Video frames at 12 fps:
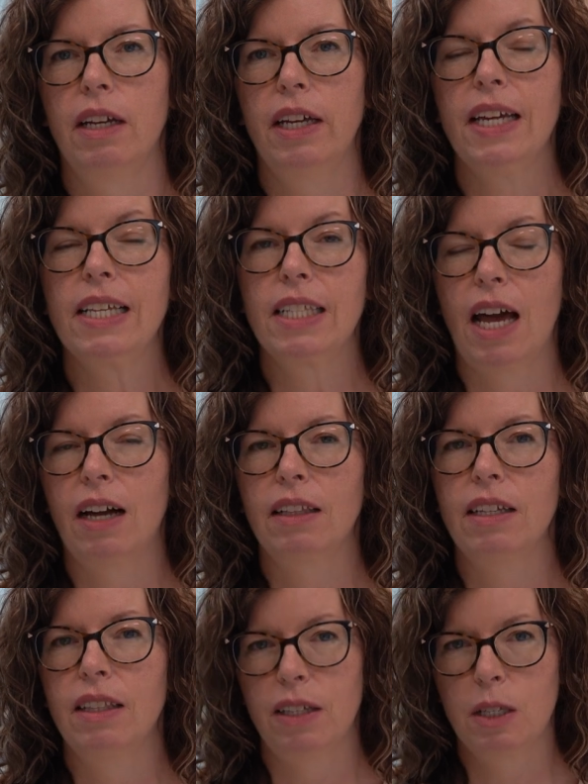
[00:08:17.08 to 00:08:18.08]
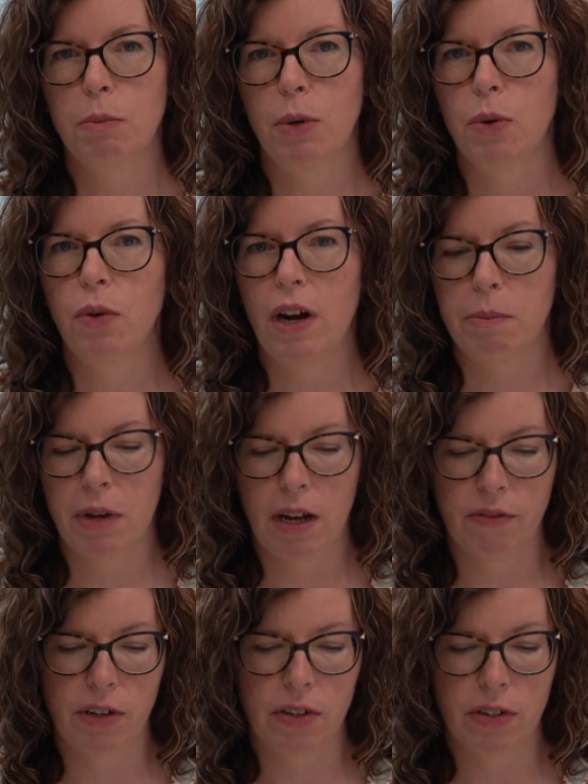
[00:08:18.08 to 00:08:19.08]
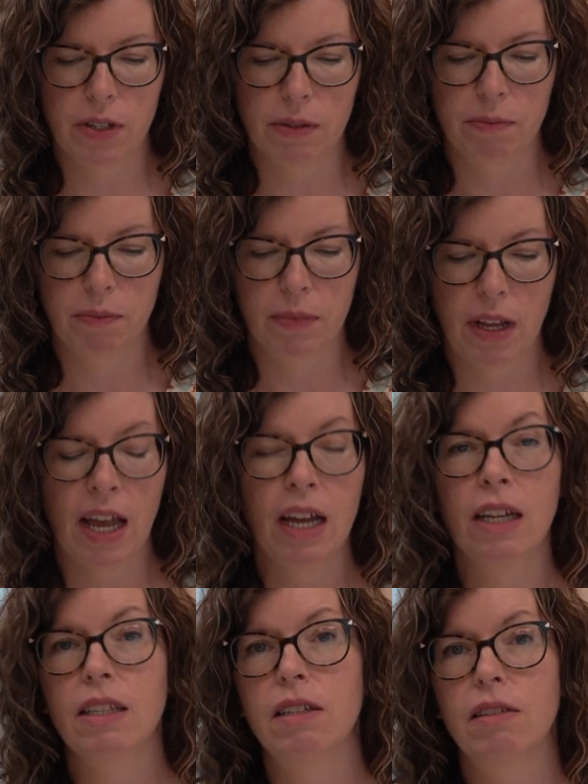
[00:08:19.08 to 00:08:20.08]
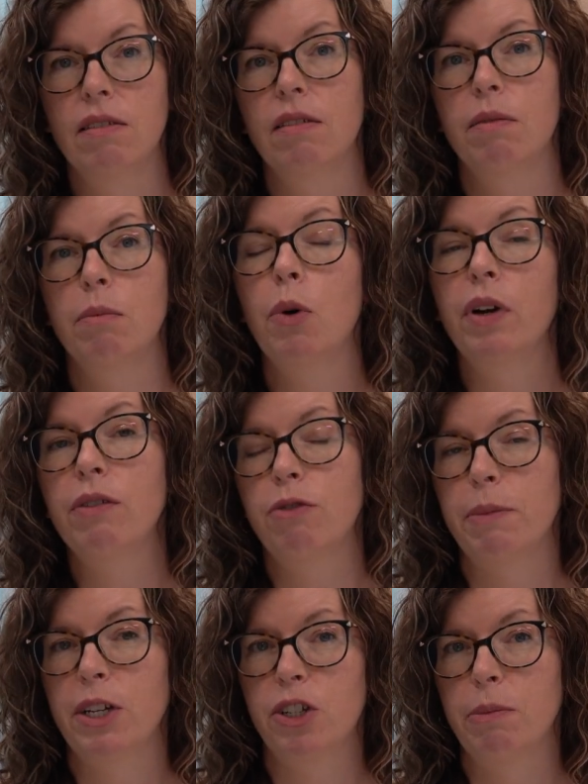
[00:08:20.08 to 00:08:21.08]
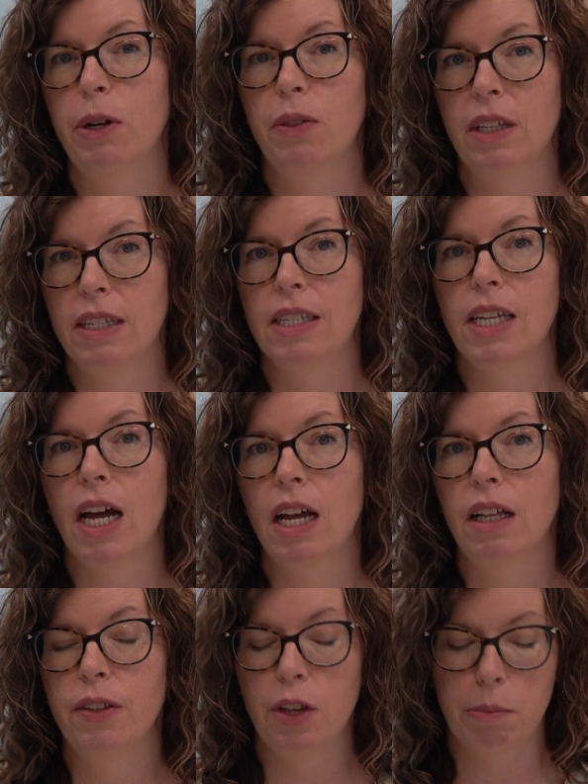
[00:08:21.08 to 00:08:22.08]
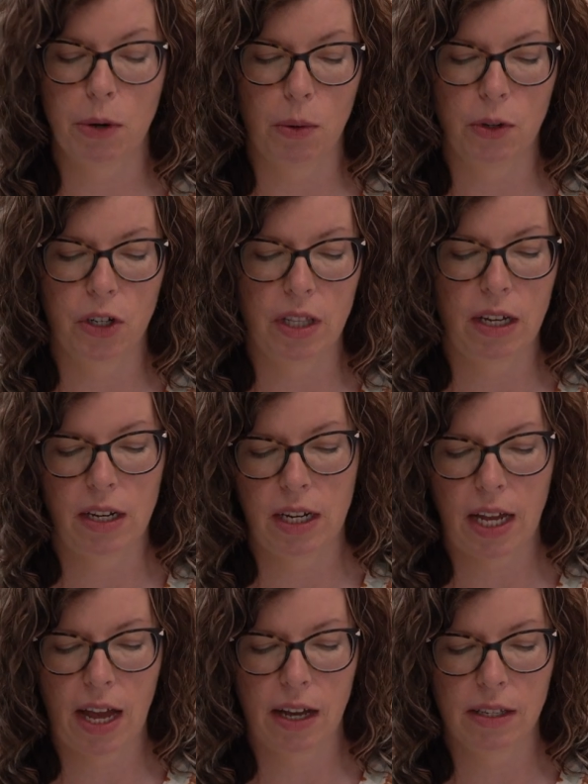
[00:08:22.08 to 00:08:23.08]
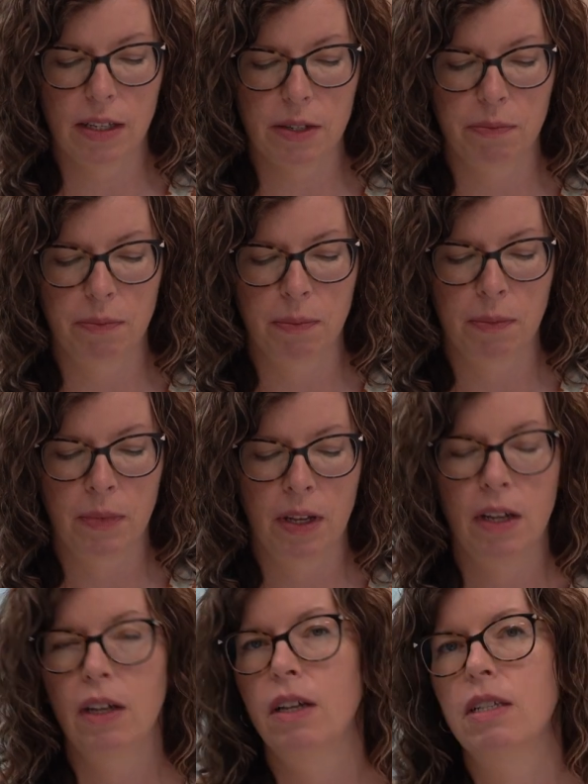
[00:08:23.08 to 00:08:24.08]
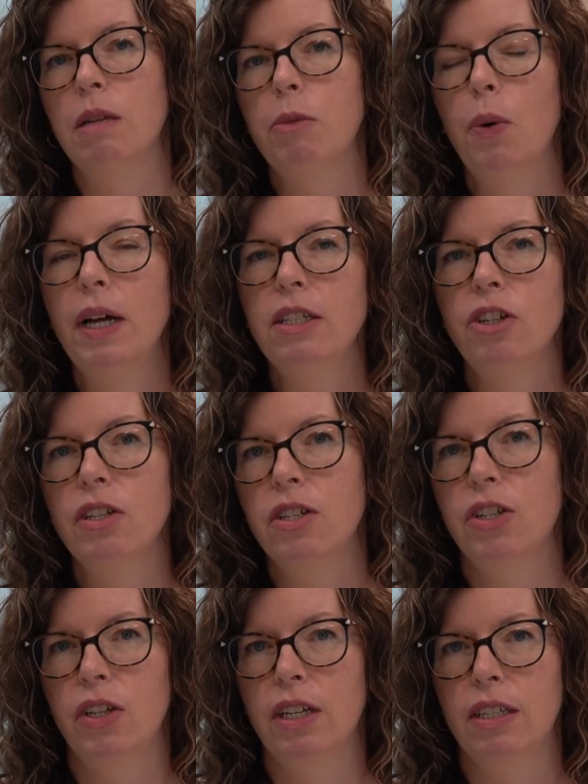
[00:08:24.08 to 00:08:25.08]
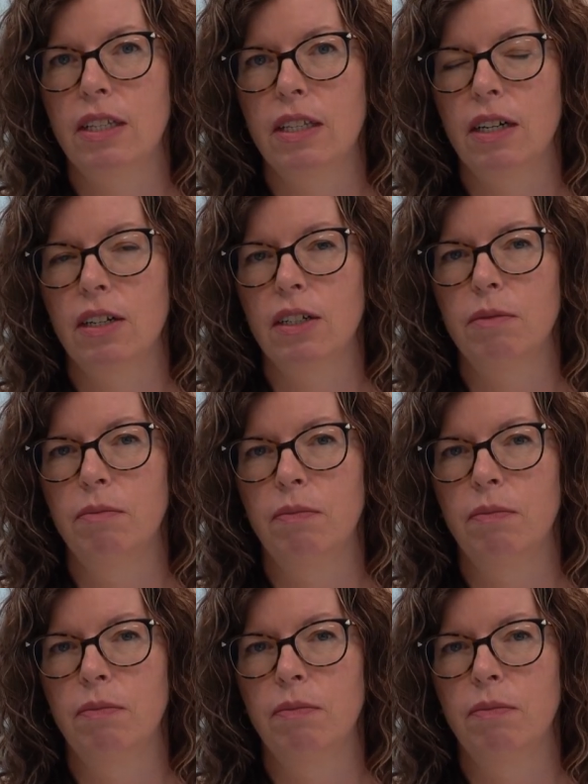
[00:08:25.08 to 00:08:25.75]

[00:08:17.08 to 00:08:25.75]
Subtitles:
exactly this program covers, and more information about the style and the approach that it has. Some questions to consider.